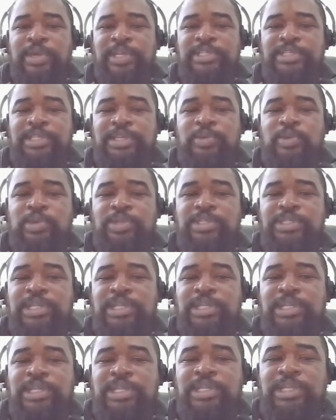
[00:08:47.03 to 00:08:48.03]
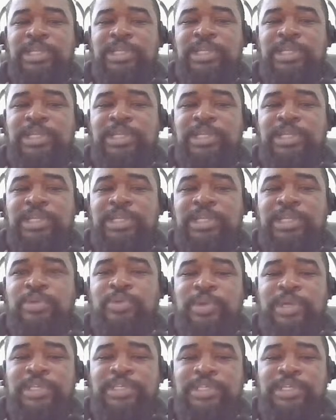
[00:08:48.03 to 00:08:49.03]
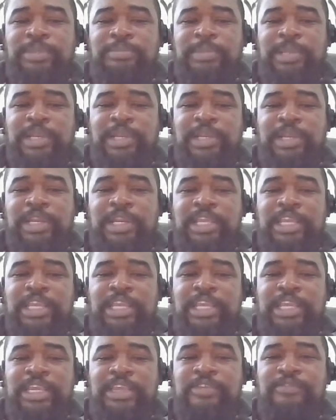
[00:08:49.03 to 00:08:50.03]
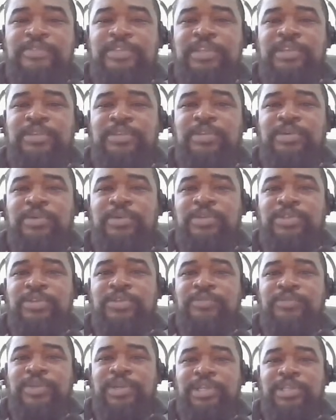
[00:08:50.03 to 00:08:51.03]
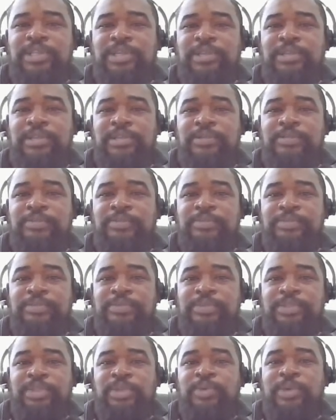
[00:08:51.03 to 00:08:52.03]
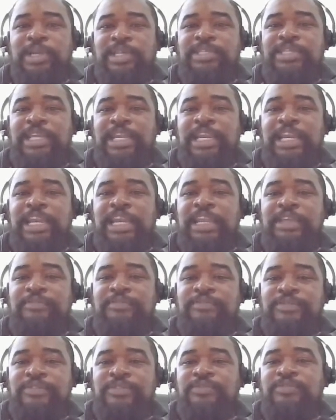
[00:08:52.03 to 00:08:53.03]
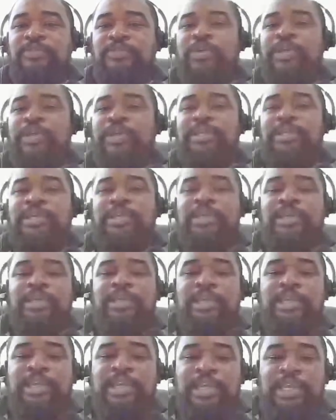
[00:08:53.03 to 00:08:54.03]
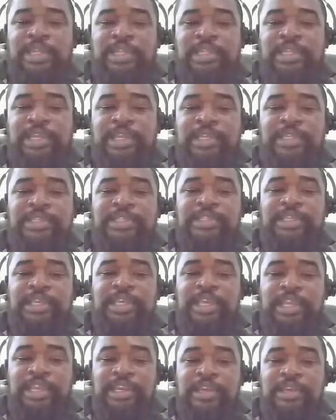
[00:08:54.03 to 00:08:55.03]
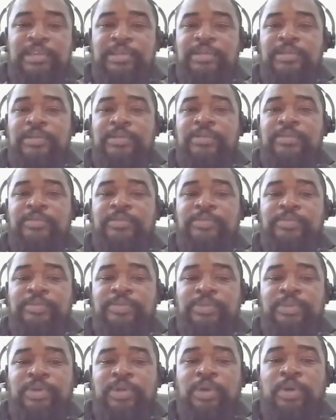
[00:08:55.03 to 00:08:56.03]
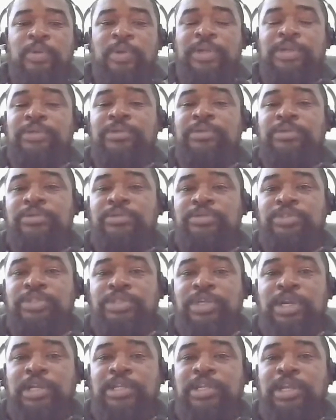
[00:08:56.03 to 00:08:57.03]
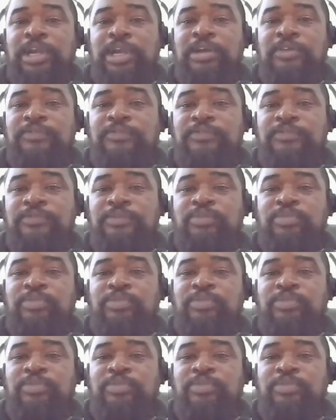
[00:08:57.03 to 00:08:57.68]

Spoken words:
UIC won't stand for that. UIC believes in your sovereignty. UIC lives for it. It is in our charter of,